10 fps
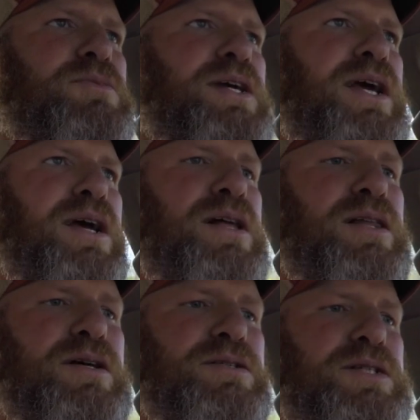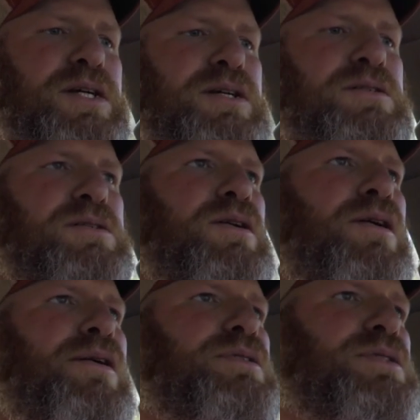We're getting close here
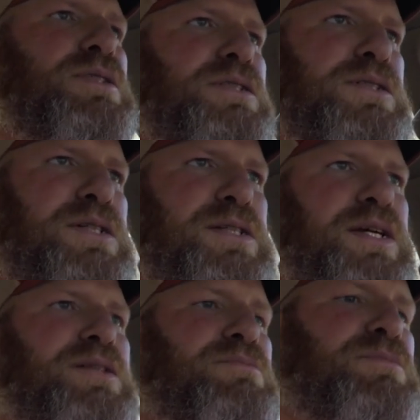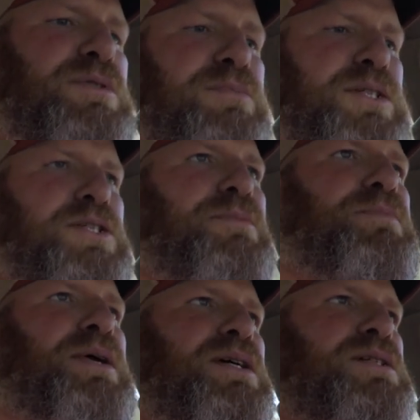to Tim's. My
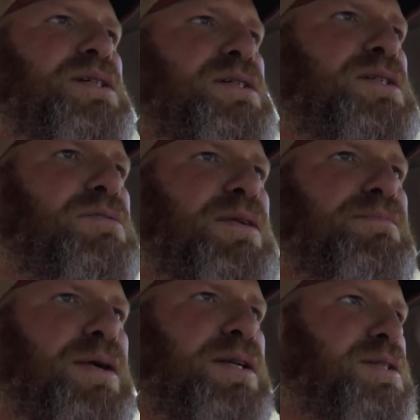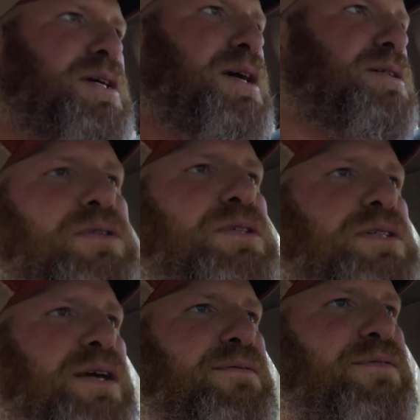GPS says three minutes out. It looks
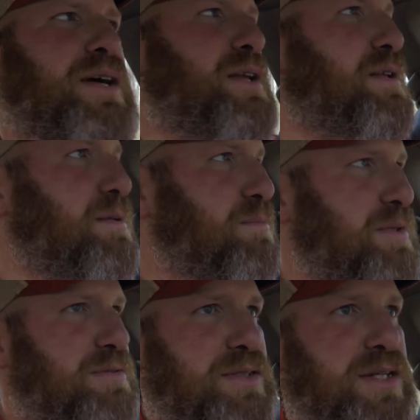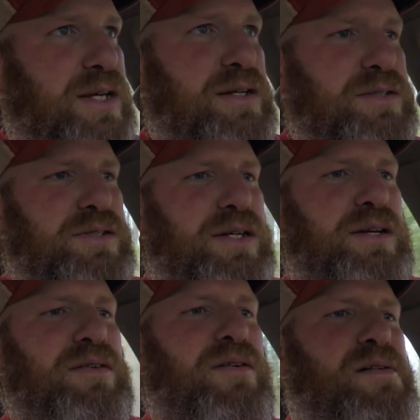like fucking Tim lives in the country.
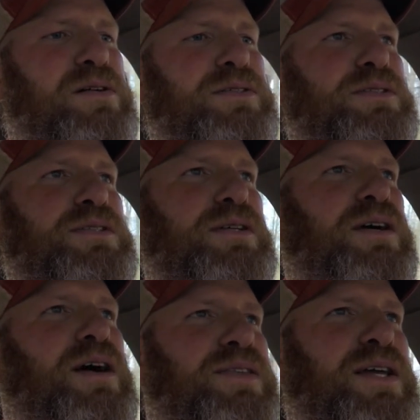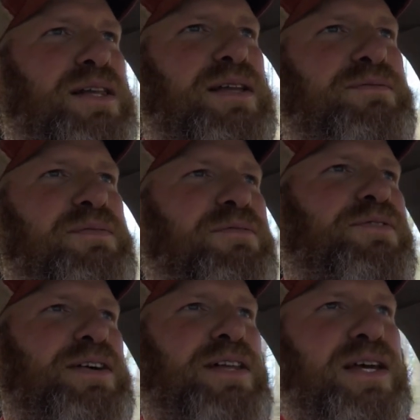I thought he lived in
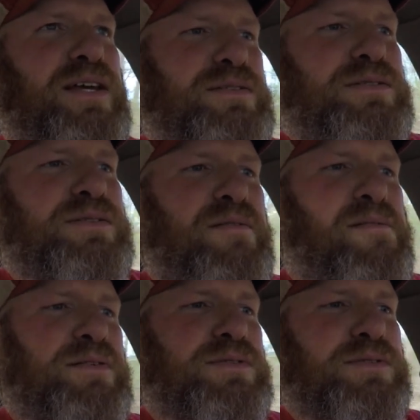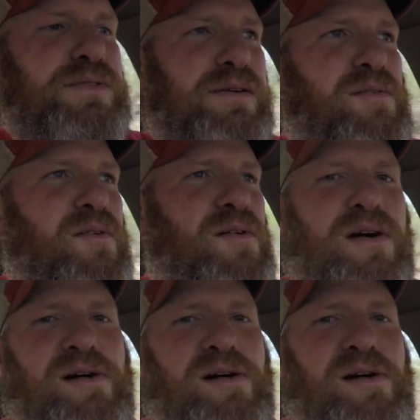Philly. Huh.